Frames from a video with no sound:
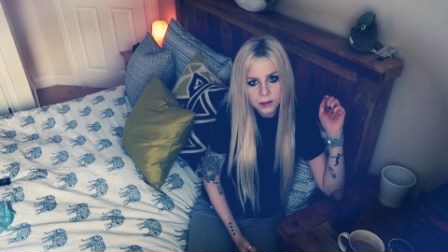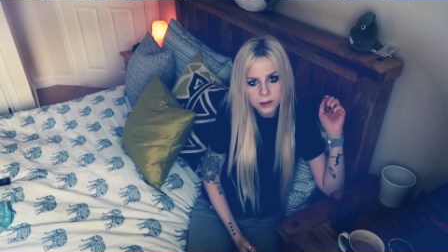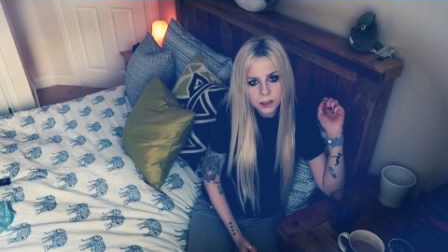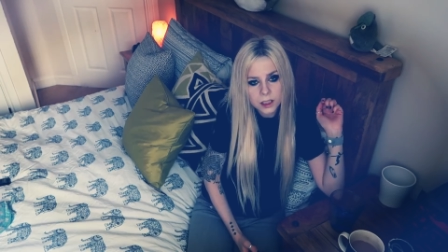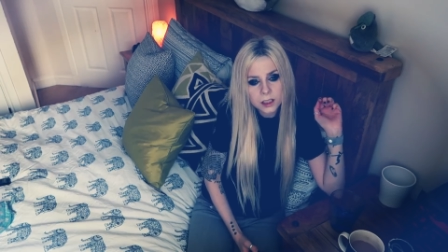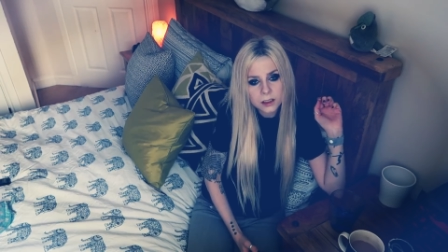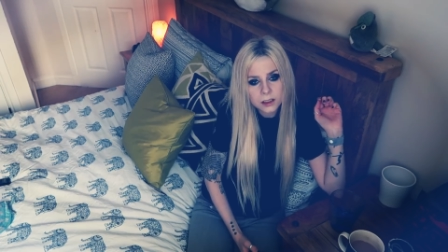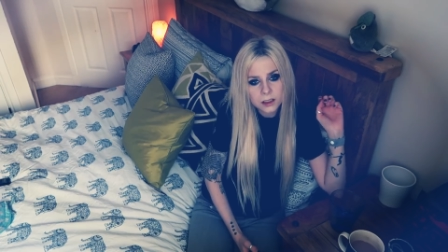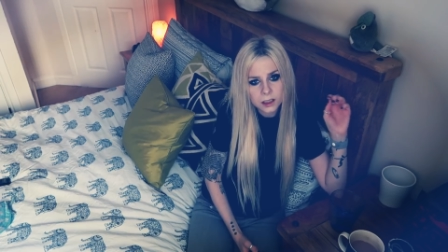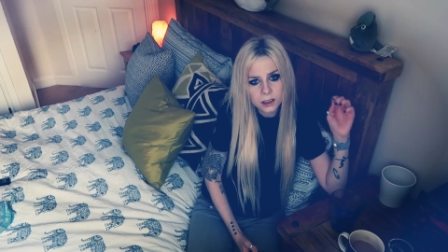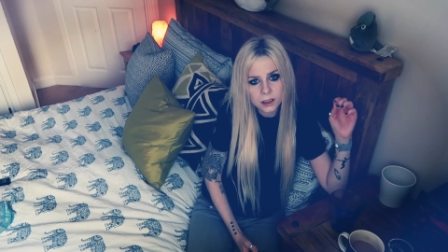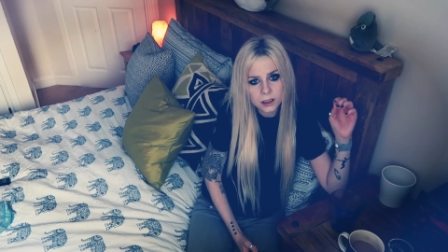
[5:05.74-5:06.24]
and
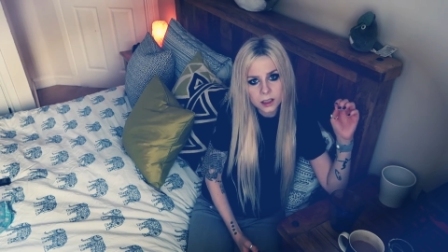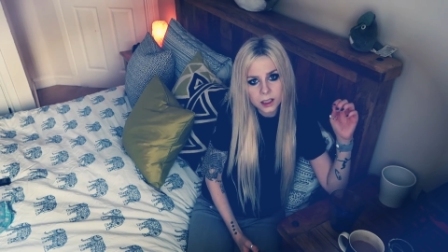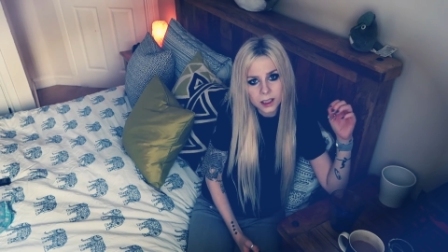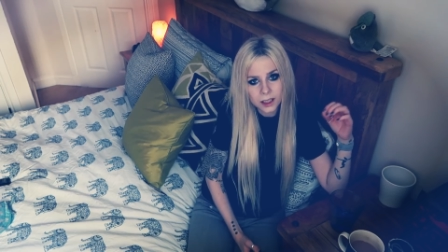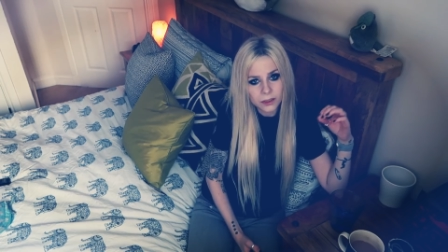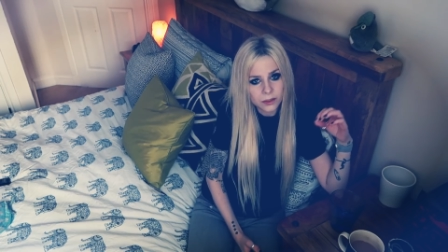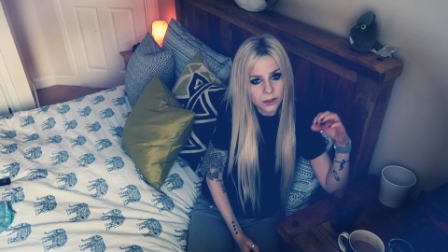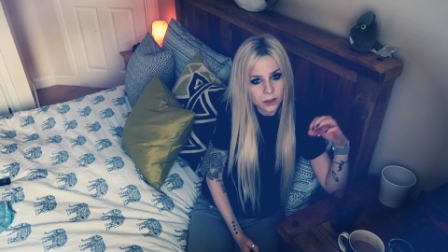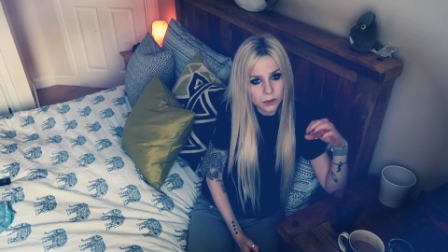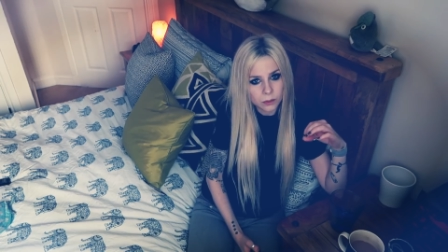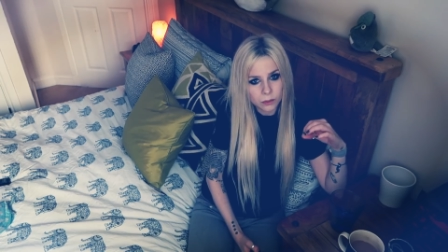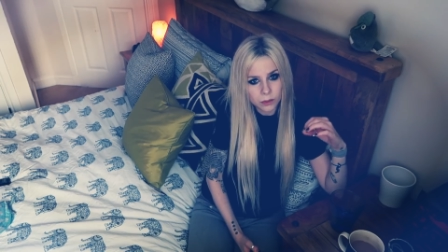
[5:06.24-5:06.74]
he didn't
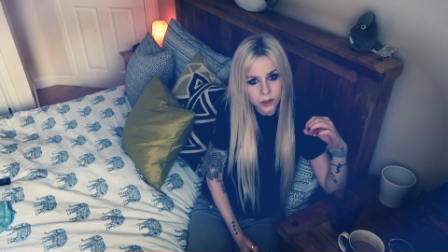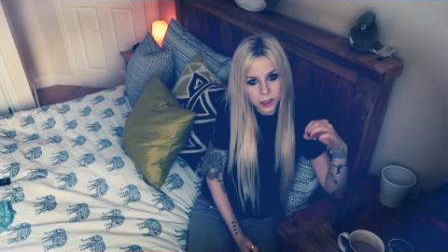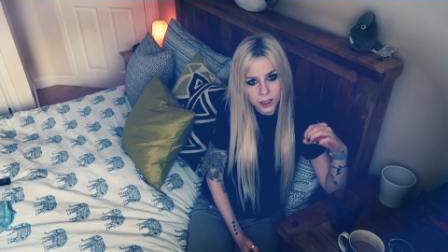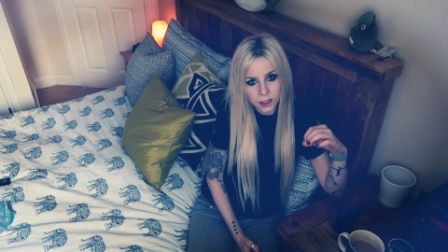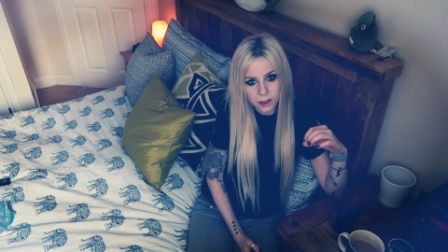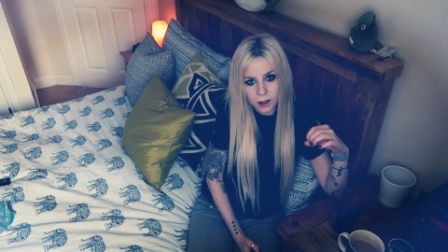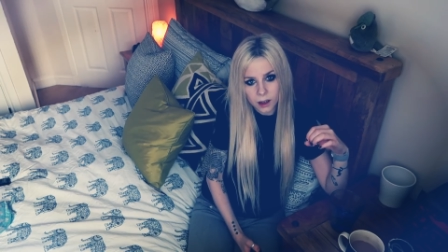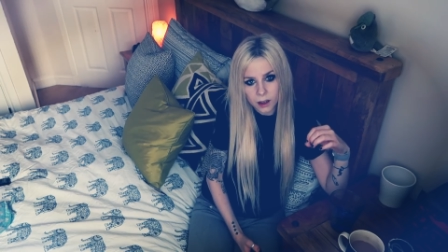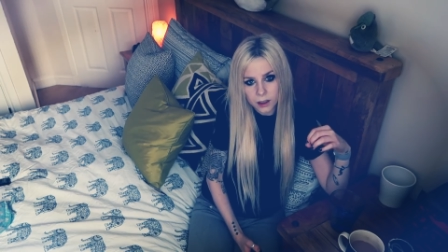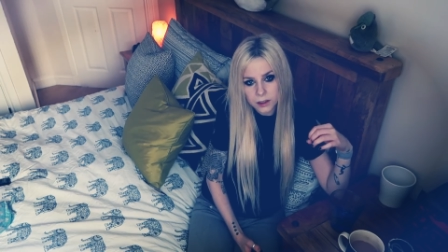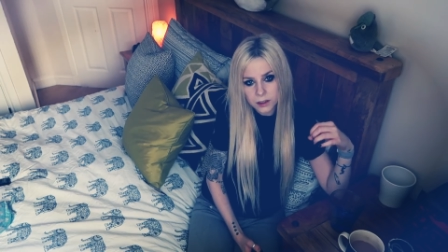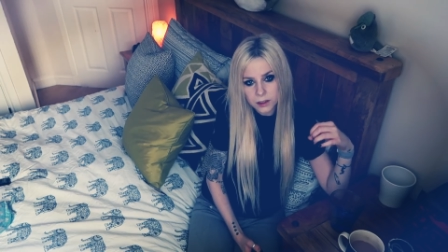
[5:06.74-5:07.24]
even
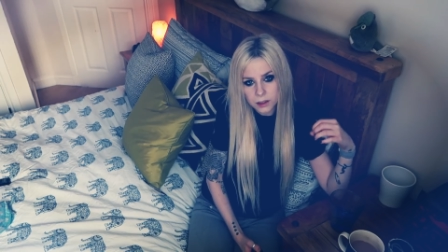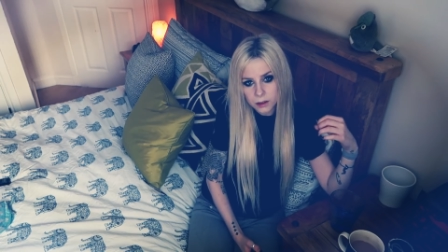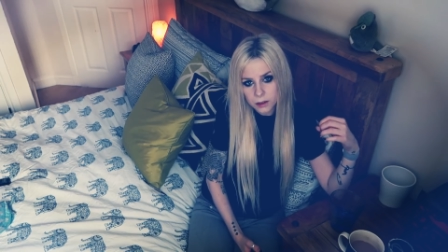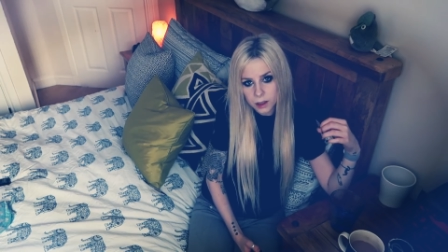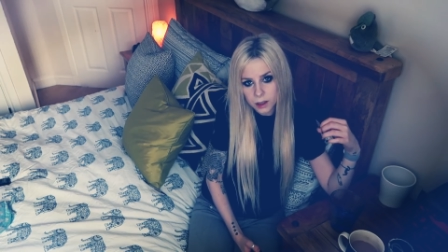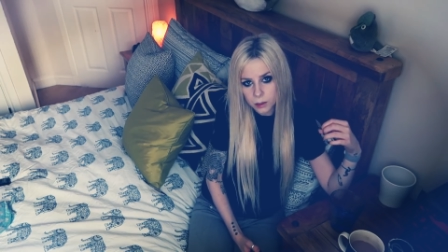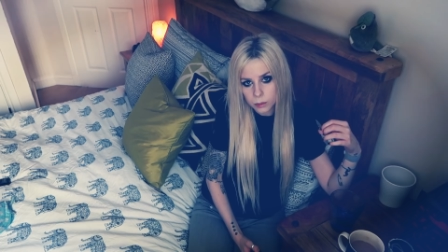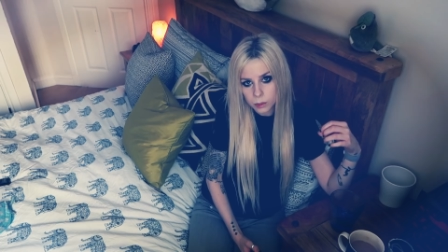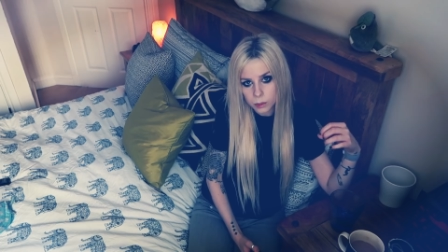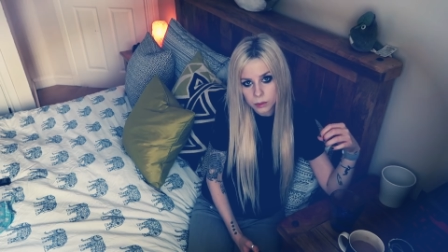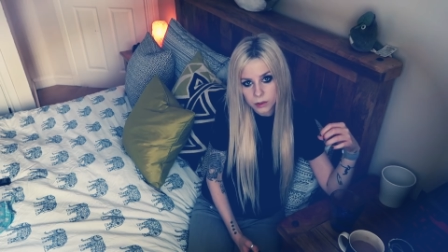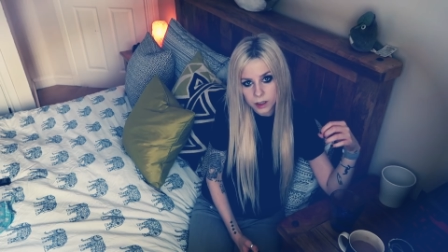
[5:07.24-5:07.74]
realise that
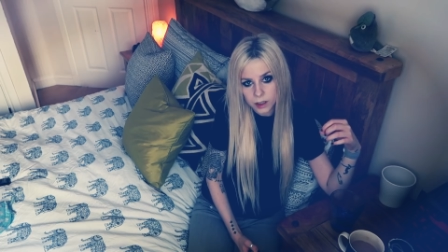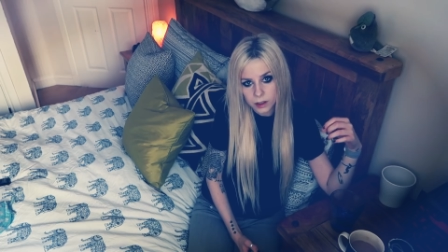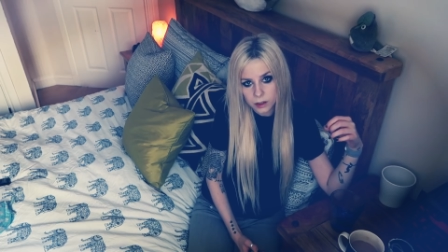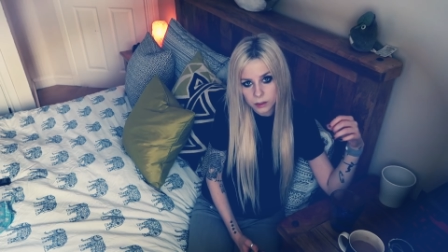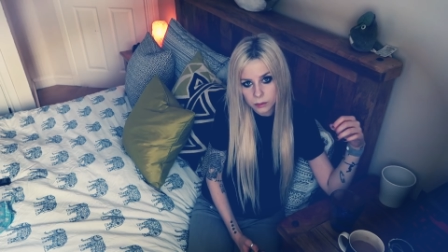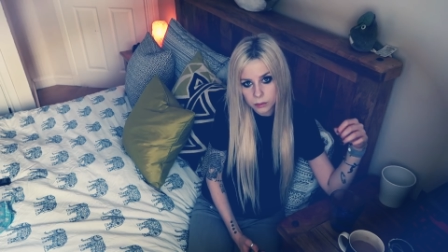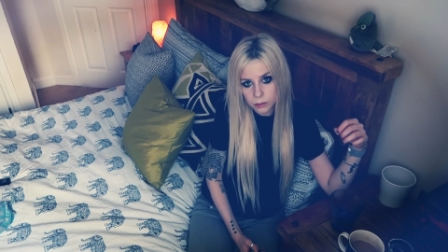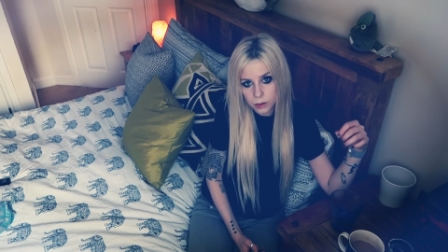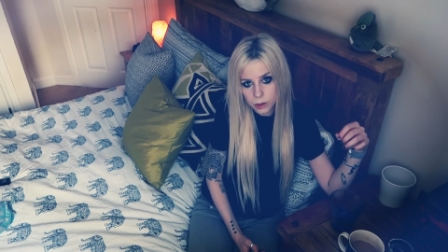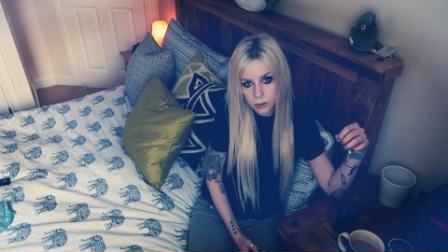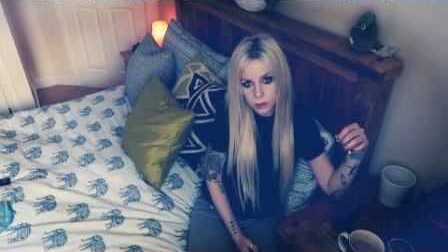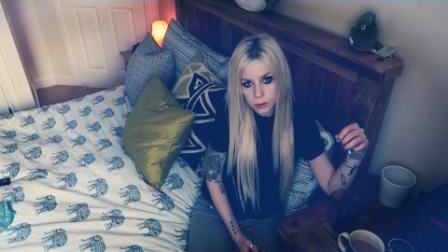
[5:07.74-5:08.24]
they were in
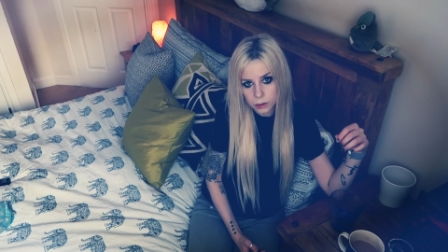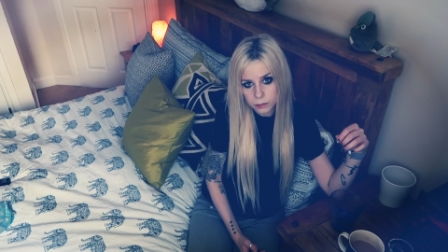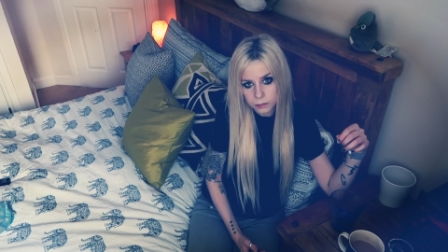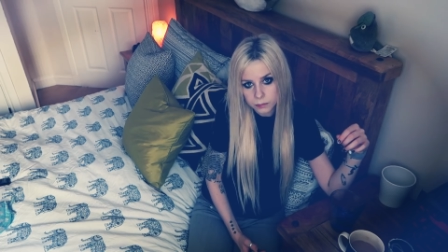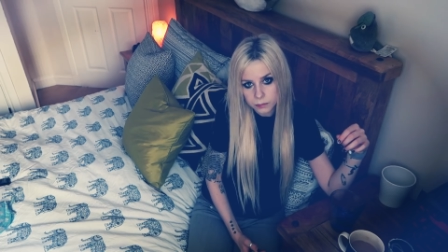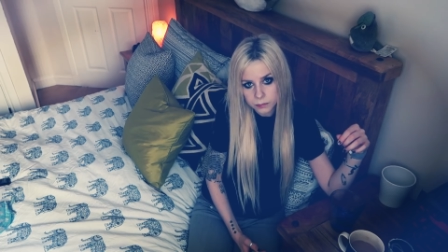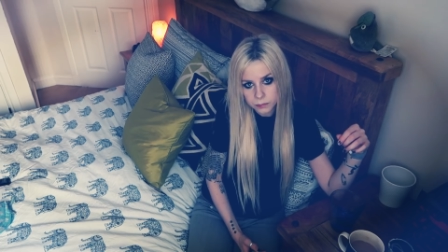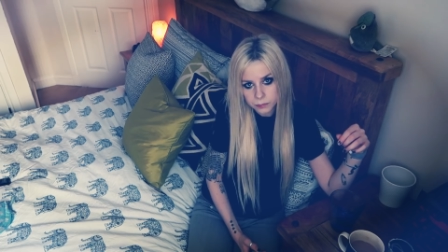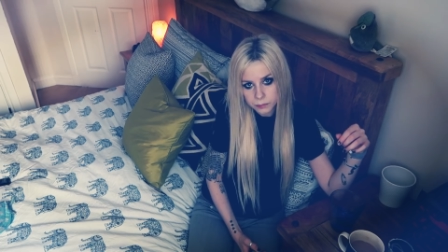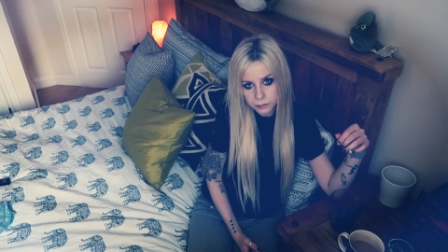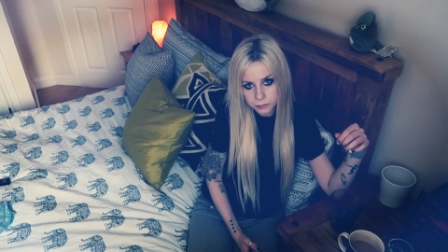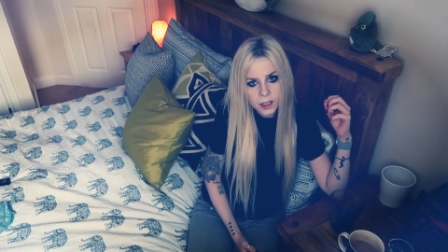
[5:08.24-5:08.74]
the
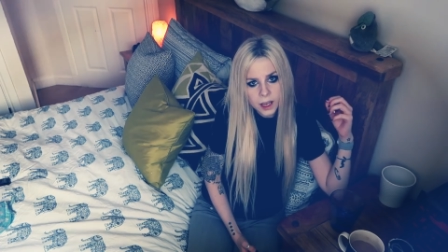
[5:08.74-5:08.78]
room.